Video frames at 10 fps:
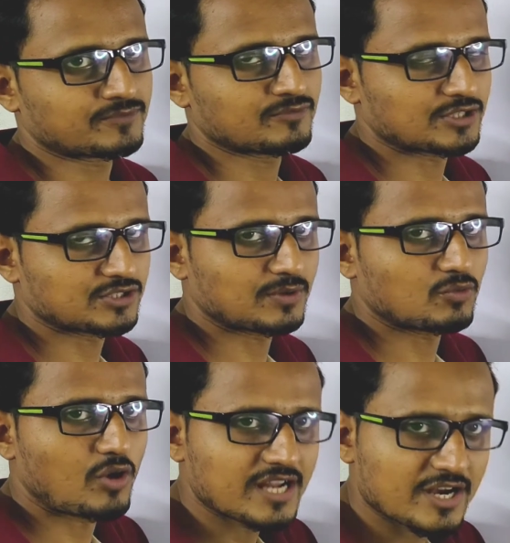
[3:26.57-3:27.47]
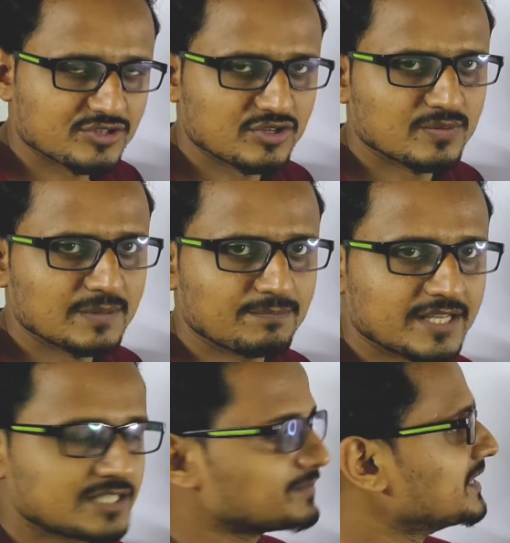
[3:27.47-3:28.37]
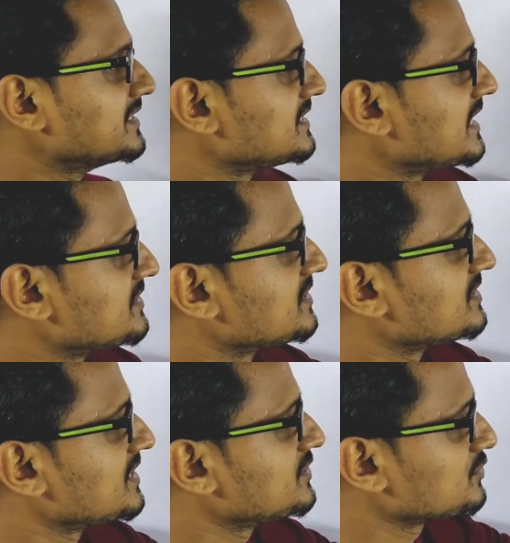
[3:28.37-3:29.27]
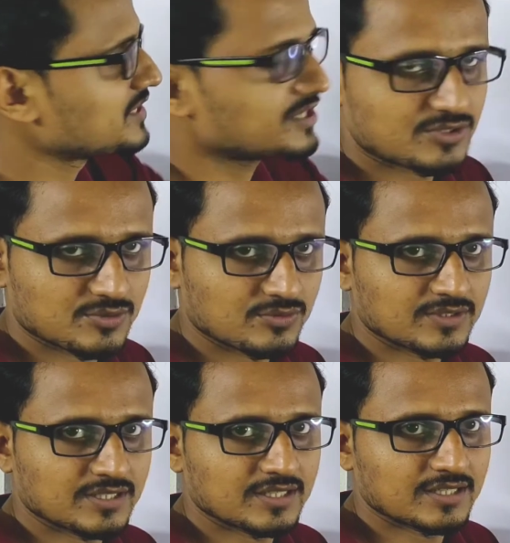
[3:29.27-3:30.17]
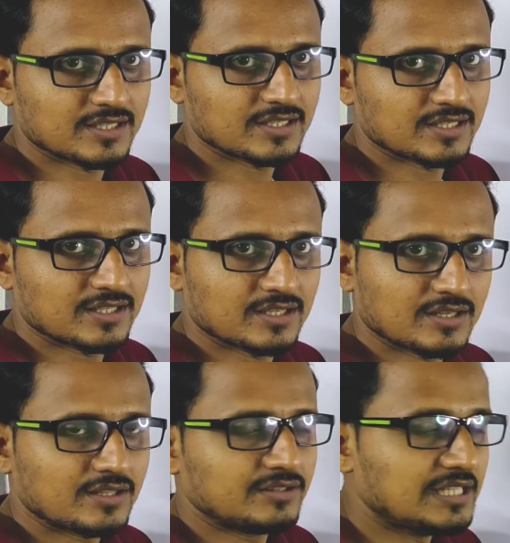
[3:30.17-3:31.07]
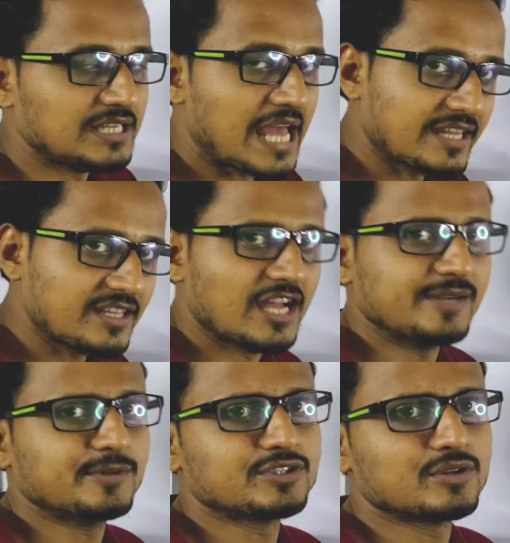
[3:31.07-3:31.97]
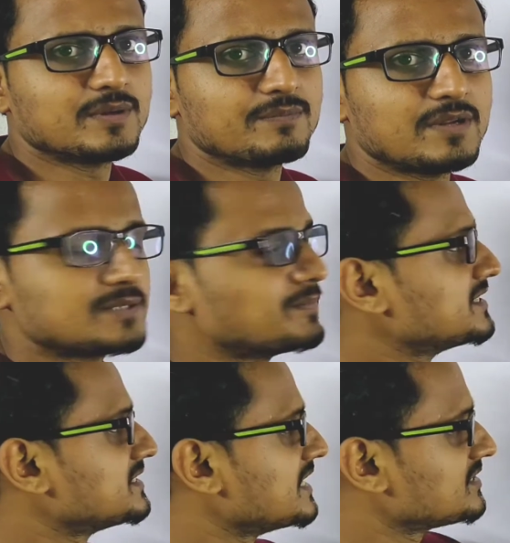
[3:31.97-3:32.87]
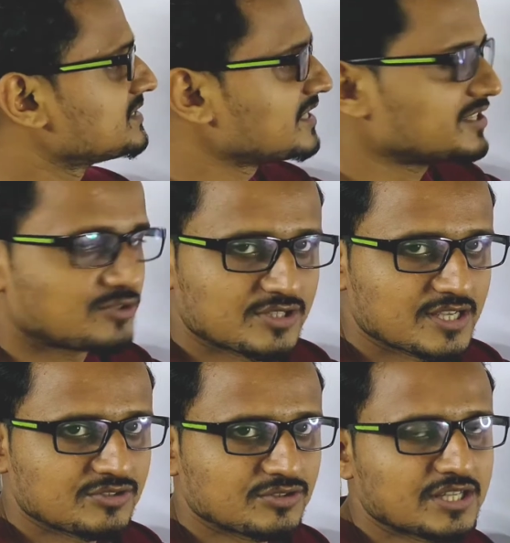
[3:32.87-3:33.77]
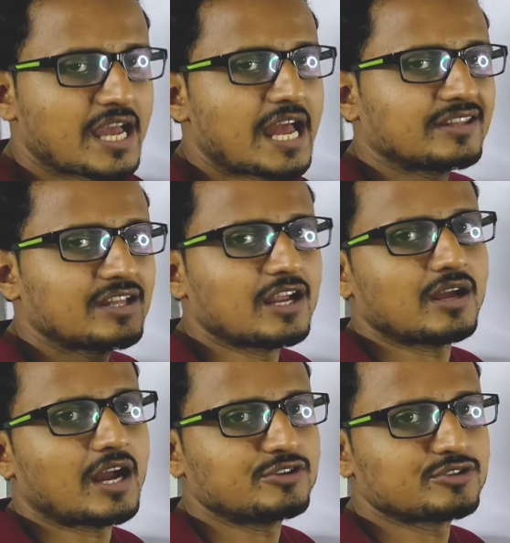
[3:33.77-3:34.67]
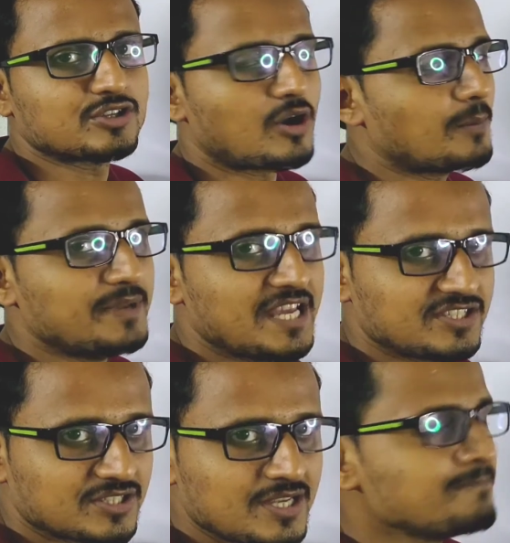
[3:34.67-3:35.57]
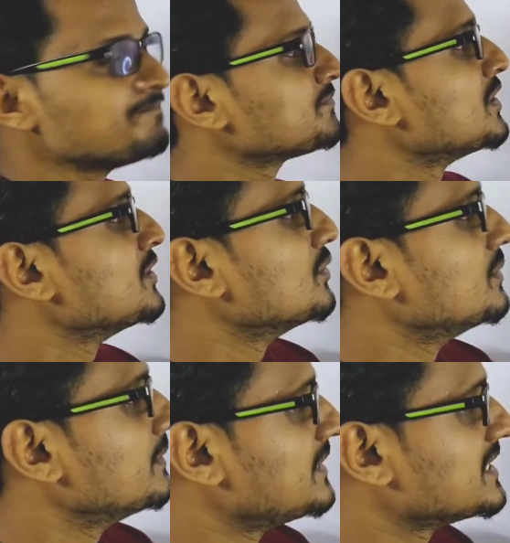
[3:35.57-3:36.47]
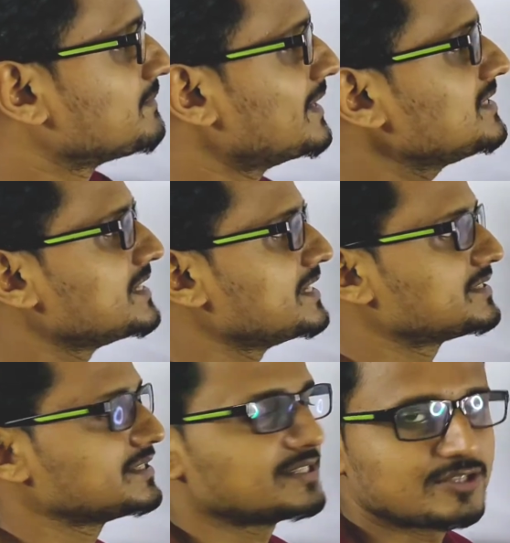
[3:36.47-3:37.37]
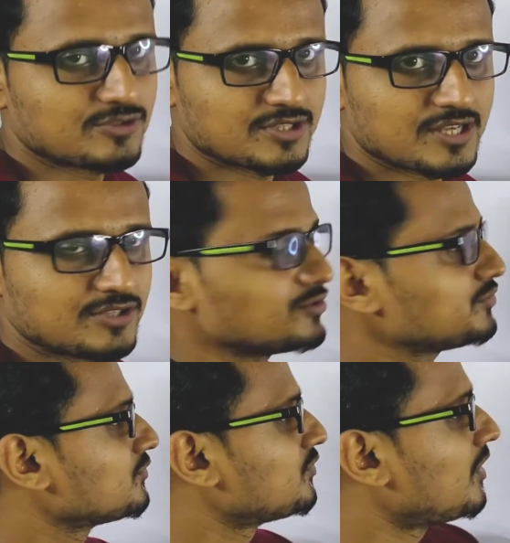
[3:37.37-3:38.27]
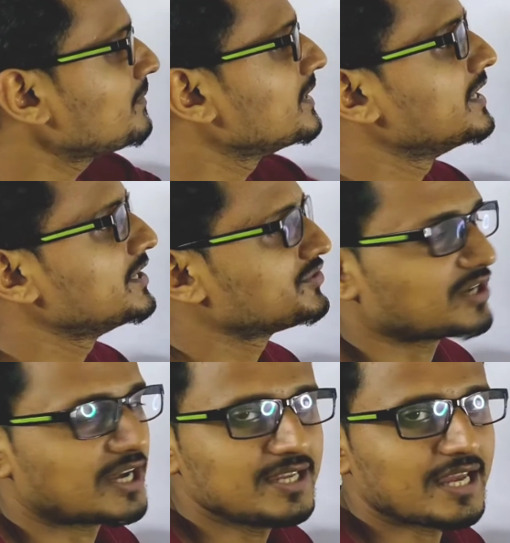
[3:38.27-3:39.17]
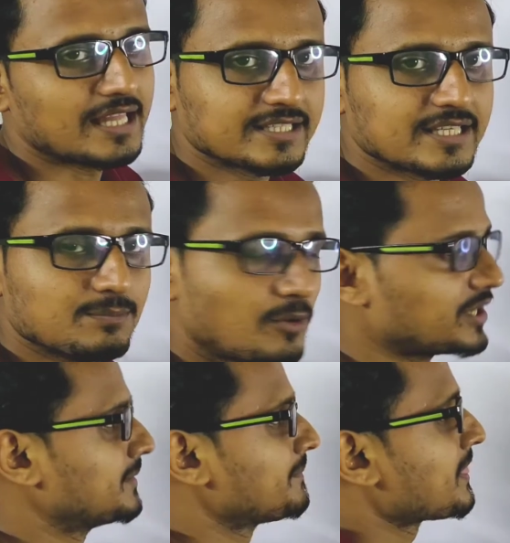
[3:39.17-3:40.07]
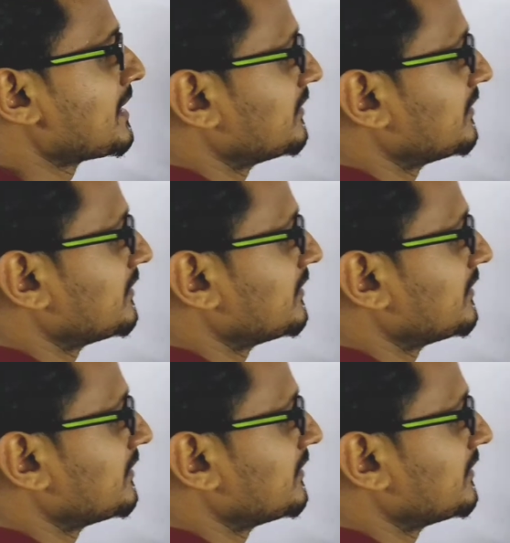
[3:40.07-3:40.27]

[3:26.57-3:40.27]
First of all, one hydrogen will be replaced by CH3 CH2 CH2. Then another hydrogen will be replaced by CH3 CH2 CH2. Then another hydrogen of BH3 will be replaced by CH3 CH2 CH2 to form trialkyl borane.